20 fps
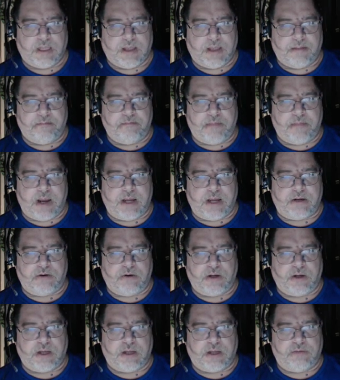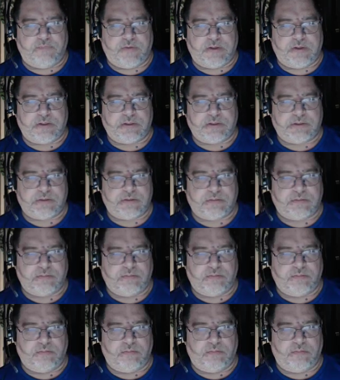Minor inconvenience,
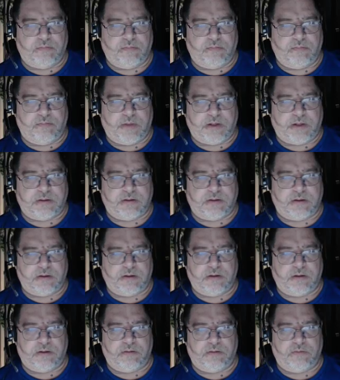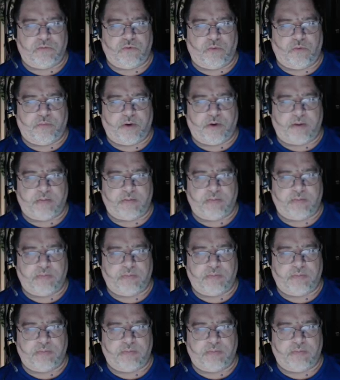but no problem.